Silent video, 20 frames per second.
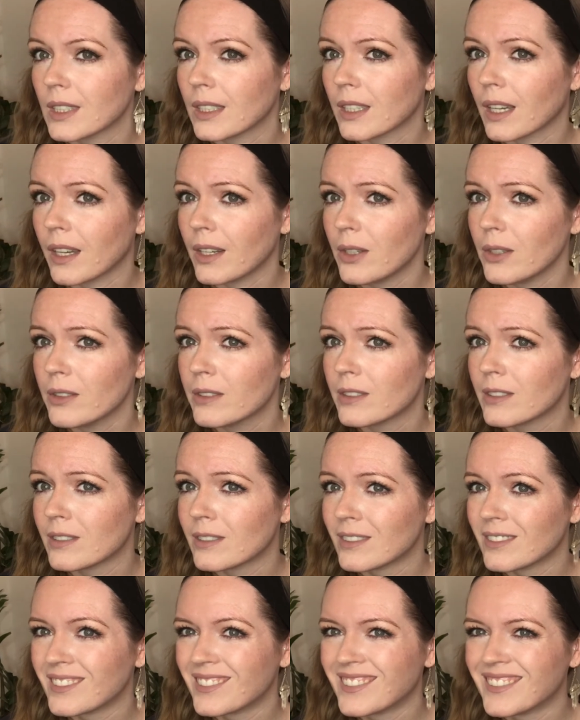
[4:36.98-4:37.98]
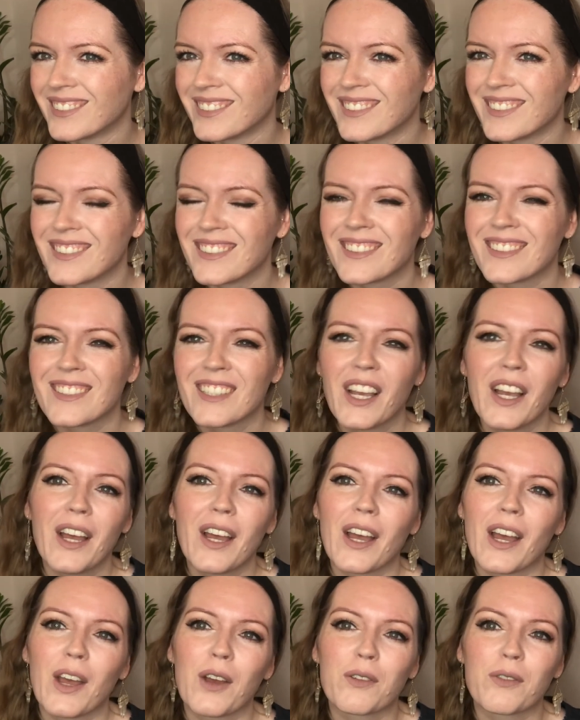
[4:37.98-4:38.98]
Can you?
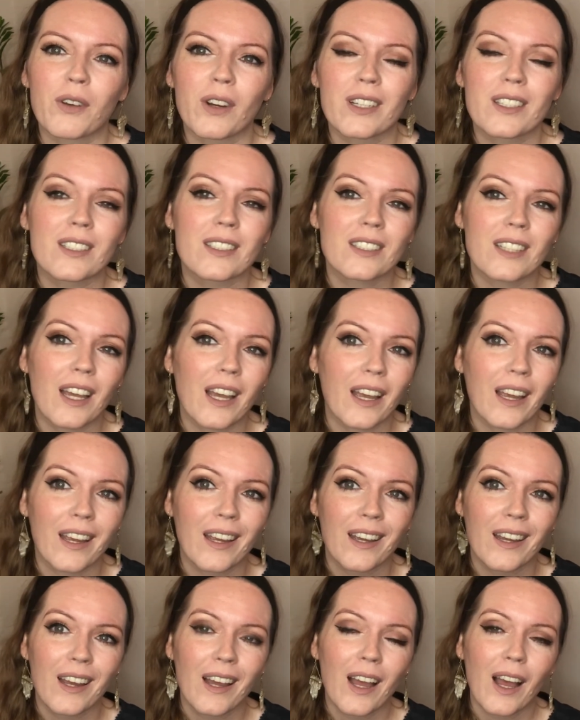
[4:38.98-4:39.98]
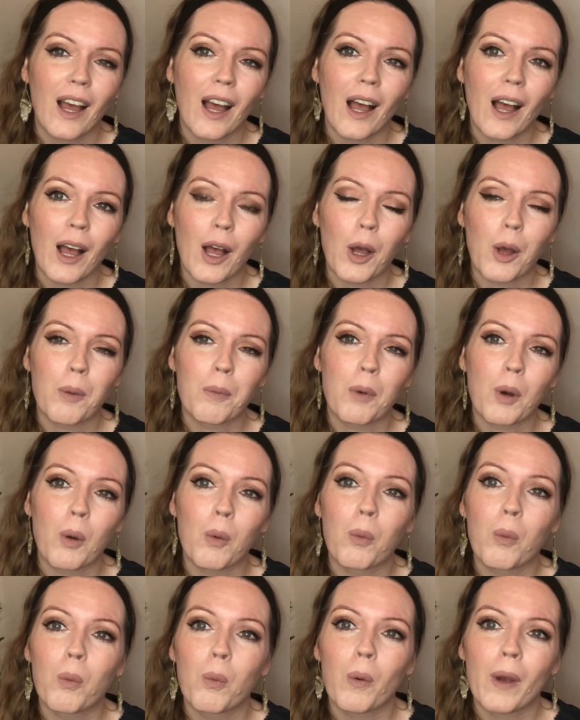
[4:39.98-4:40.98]
If I say,
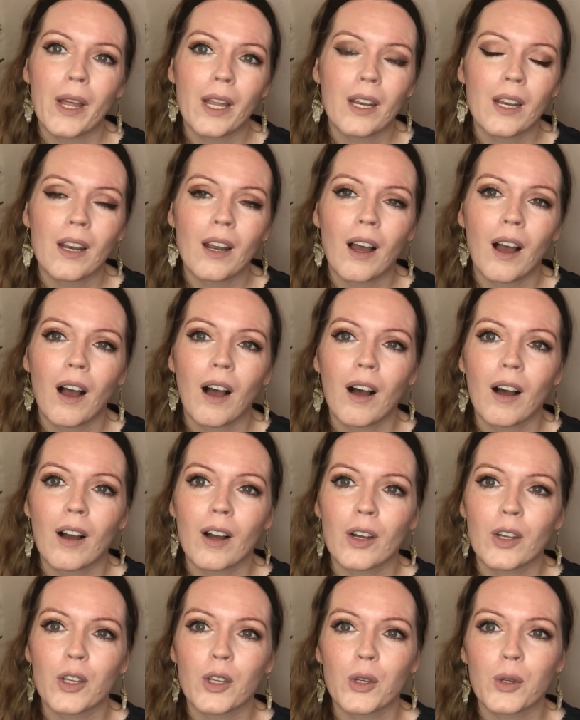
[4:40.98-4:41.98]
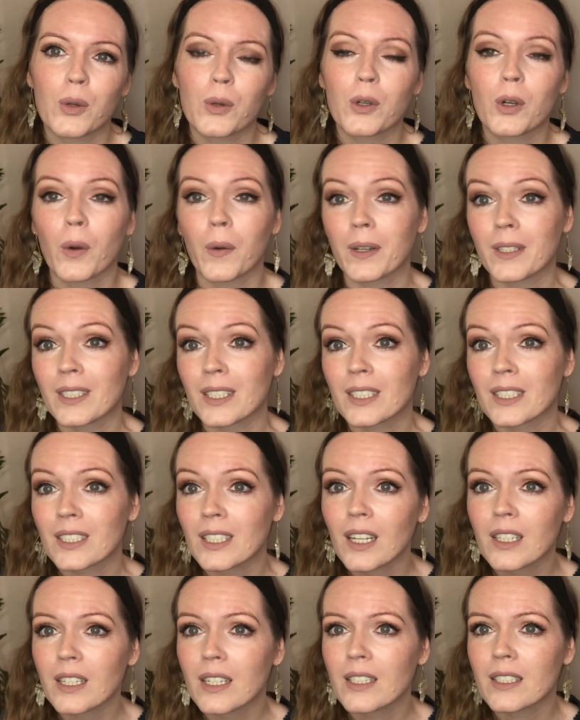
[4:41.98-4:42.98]
when are you going to
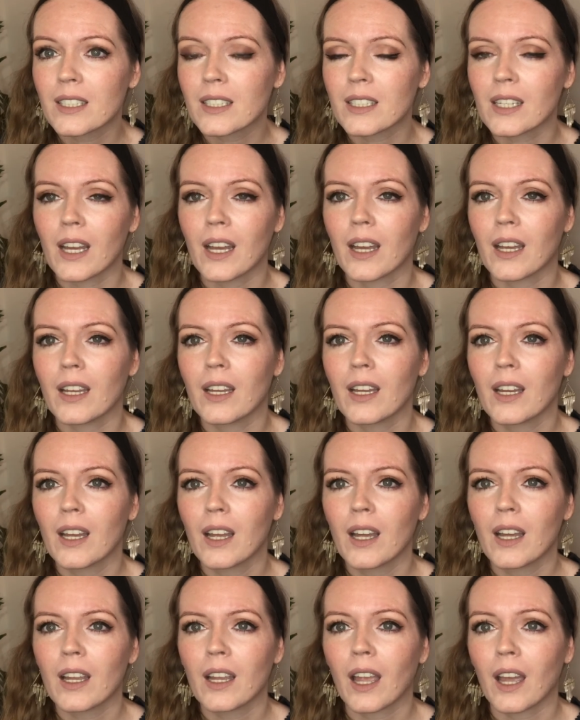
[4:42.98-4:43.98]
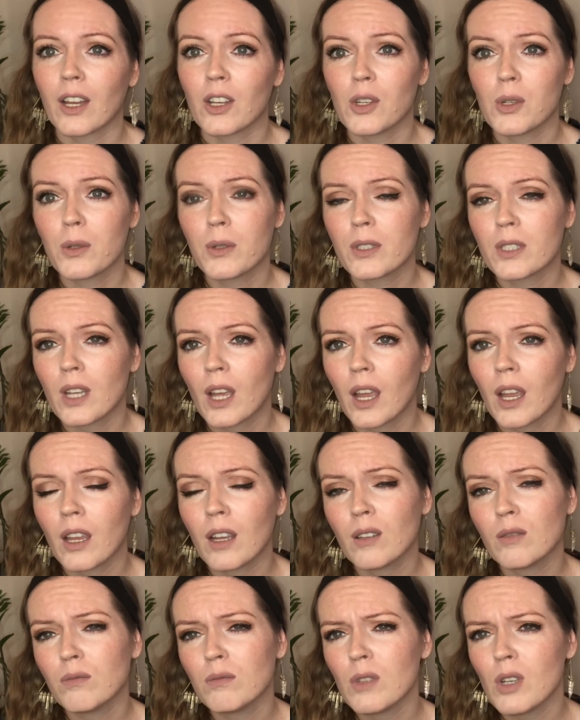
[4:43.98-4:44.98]
study today? Can you say,
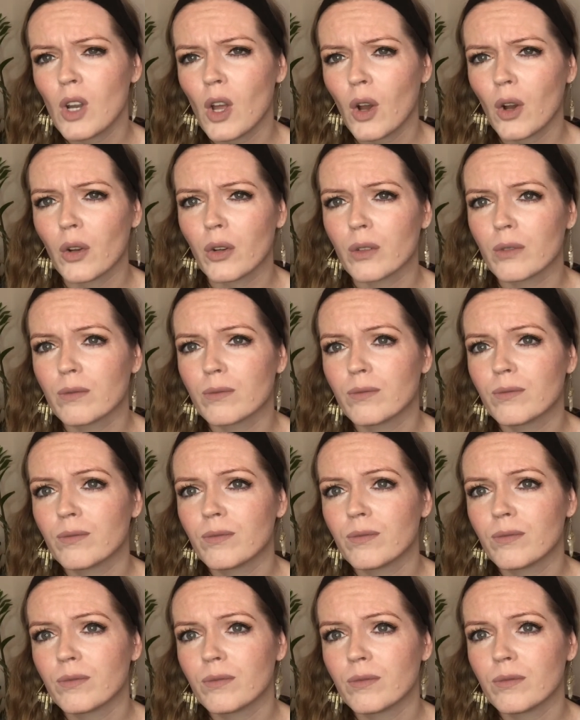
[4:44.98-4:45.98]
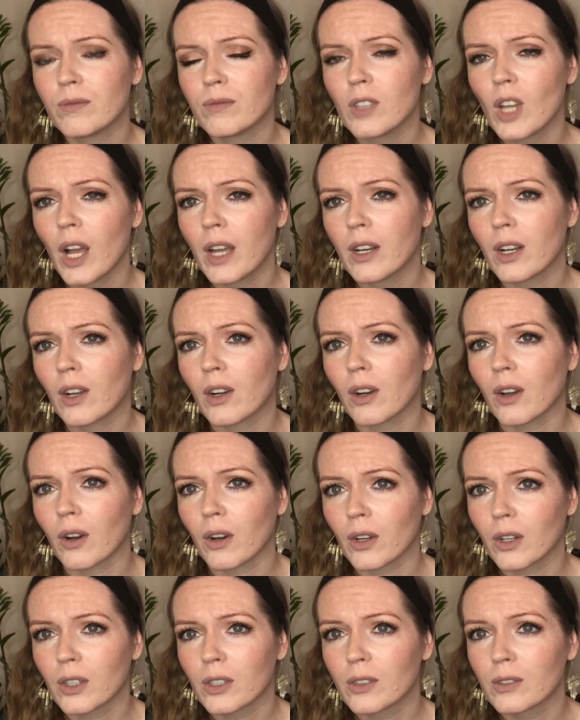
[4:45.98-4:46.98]
no, 9
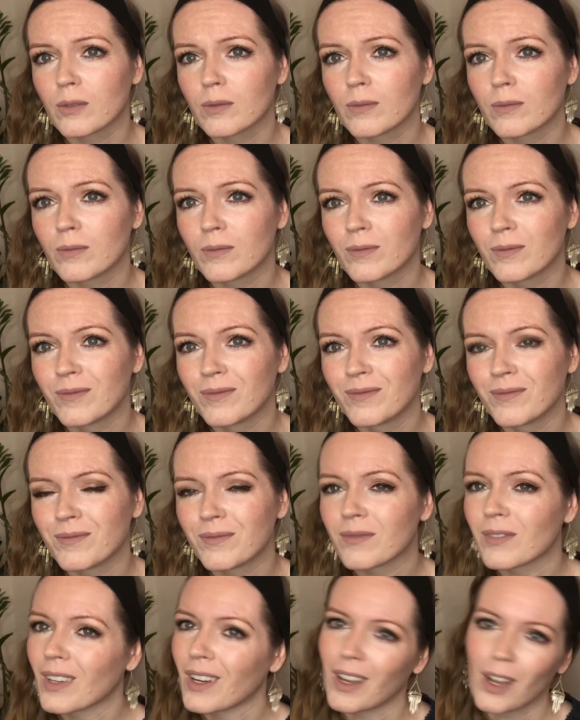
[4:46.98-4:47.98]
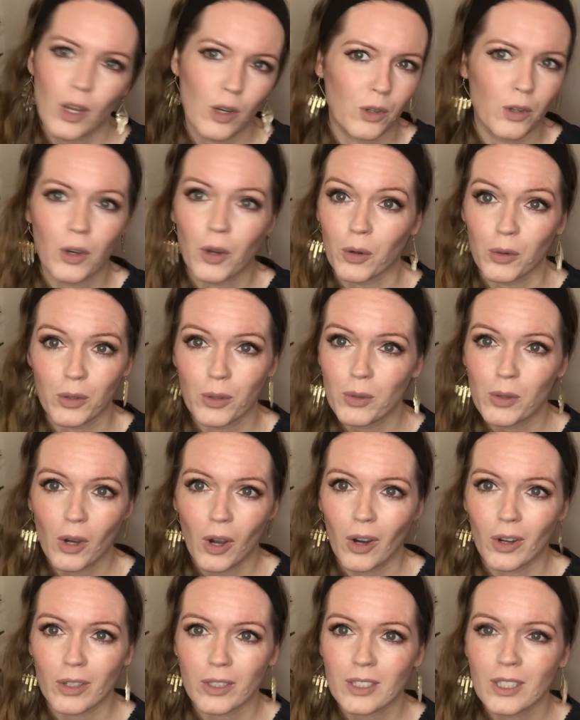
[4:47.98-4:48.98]
o'clock? No, you
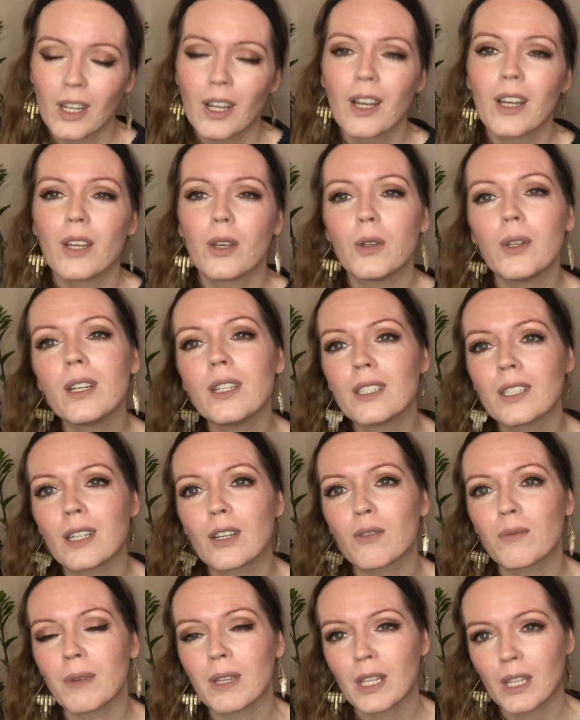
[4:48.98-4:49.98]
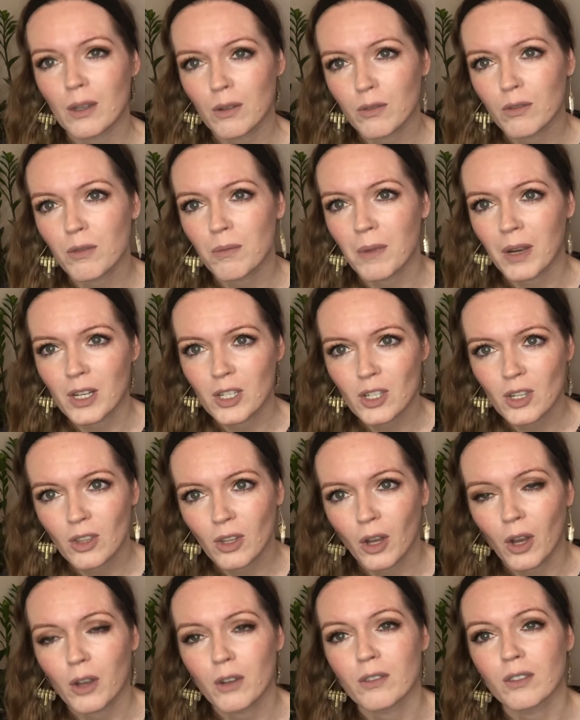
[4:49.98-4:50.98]
can't. You need to give me the information
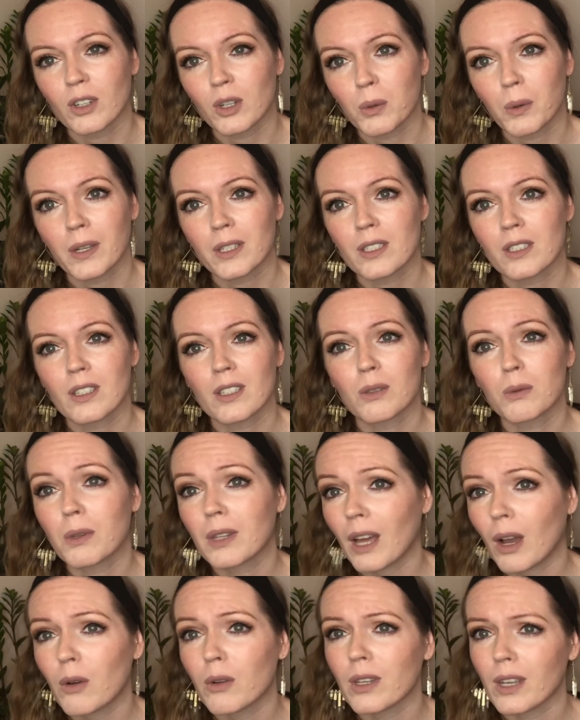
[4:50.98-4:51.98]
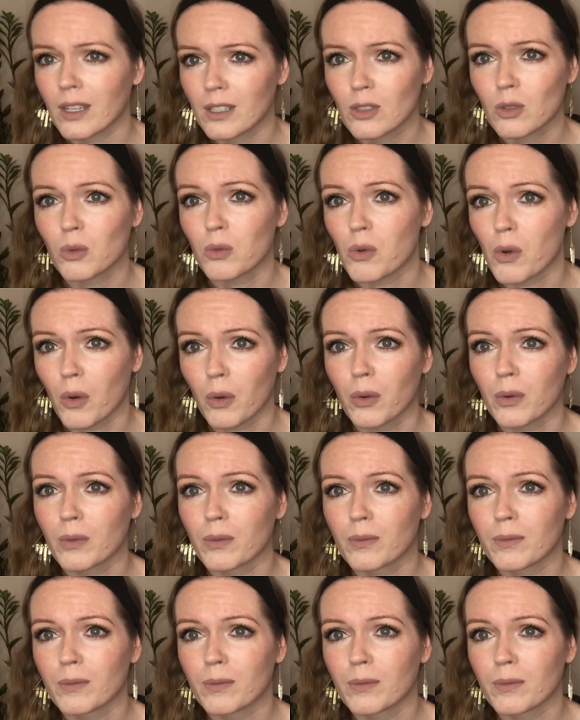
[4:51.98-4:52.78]
that I've requested without yes or no.